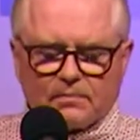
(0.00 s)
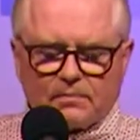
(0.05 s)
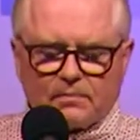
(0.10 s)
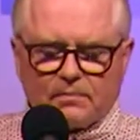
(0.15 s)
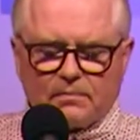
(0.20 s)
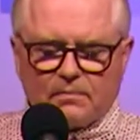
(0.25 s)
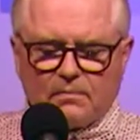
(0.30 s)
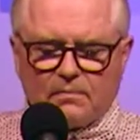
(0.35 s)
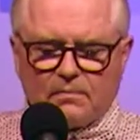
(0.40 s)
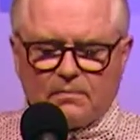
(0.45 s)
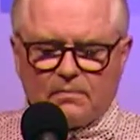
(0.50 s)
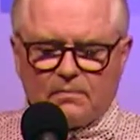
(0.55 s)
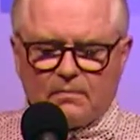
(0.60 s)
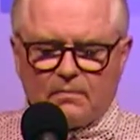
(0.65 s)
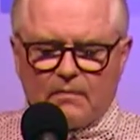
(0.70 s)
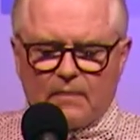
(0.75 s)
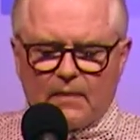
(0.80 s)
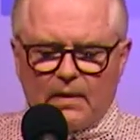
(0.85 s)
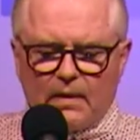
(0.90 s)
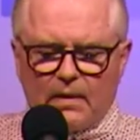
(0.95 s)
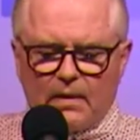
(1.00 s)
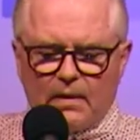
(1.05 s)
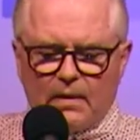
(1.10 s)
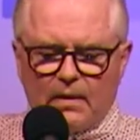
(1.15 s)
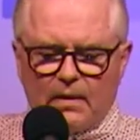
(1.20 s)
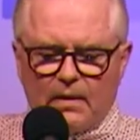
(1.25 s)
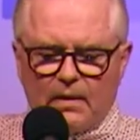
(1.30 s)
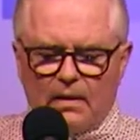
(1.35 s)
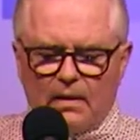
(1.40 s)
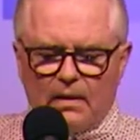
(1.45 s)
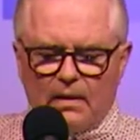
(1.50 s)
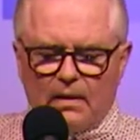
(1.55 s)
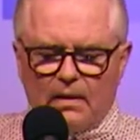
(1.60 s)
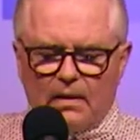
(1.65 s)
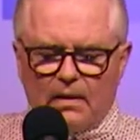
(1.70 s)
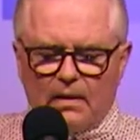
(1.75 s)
No one is speaking in this clip.